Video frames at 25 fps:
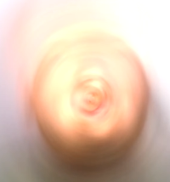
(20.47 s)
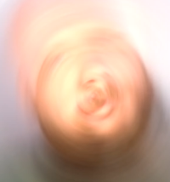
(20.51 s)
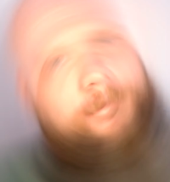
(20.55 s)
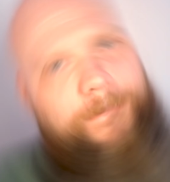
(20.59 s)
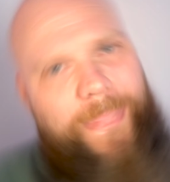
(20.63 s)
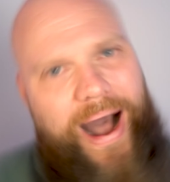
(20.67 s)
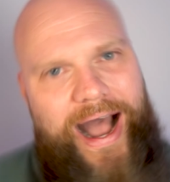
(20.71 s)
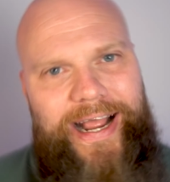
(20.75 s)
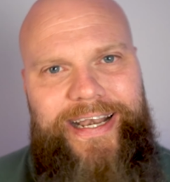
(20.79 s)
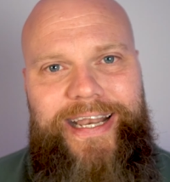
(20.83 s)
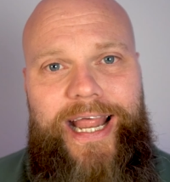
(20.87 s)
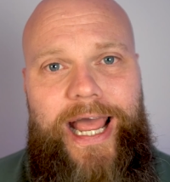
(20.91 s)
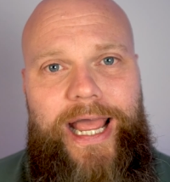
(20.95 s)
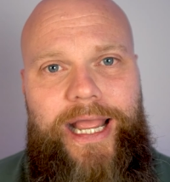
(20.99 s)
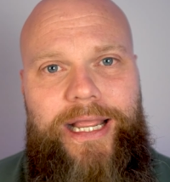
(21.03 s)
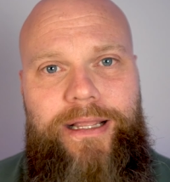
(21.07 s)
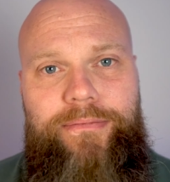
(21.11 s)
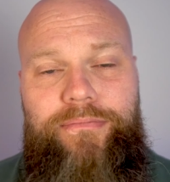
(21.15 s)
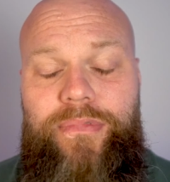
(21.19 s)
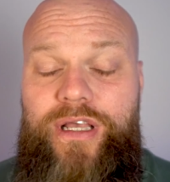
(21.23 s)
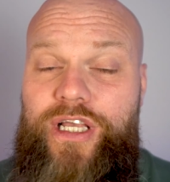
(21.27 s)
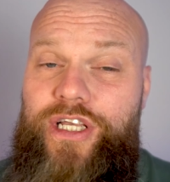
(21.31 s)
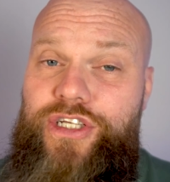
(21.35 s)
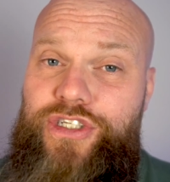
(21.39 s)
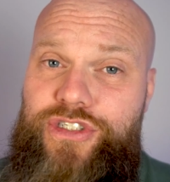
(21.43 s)
My
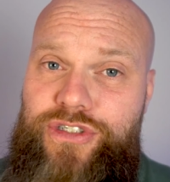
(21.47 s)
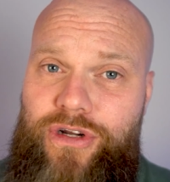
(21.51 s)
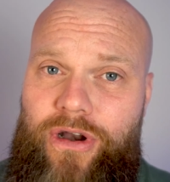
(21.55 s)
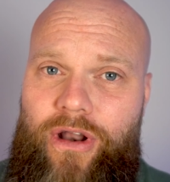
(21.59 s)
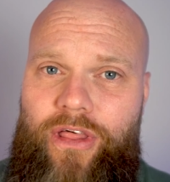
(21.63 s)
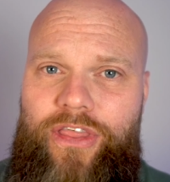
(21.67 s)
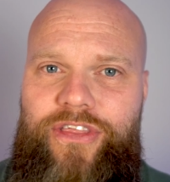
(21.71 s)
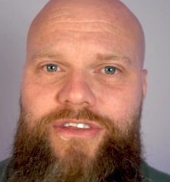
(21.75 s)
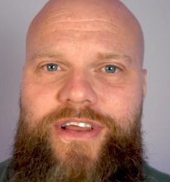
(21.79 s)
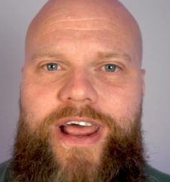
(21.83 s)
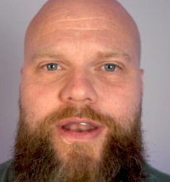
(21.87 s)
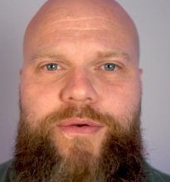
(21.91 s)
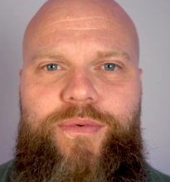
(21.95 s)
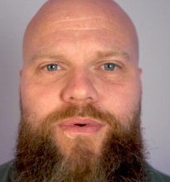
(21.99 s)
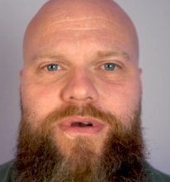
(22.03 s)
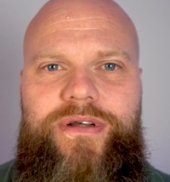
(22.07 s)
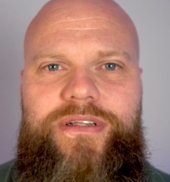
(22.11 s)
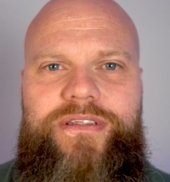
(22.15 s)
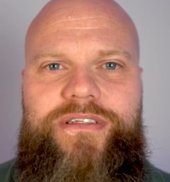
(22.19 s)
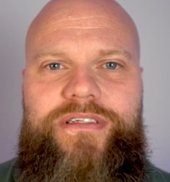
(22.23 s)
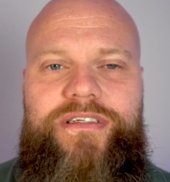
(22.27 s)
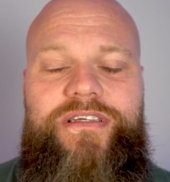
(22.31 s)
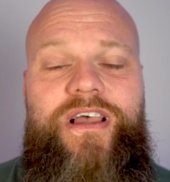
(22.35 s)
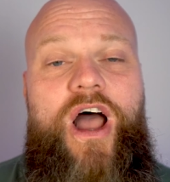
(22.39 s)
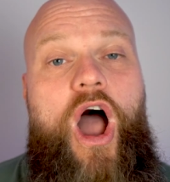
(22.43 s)
name is Jonathan
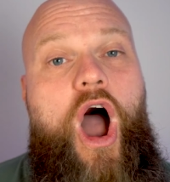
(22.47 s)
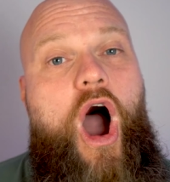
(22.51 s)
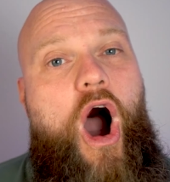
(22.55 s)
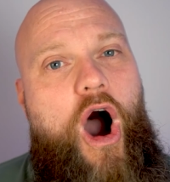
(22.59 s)
Edwards,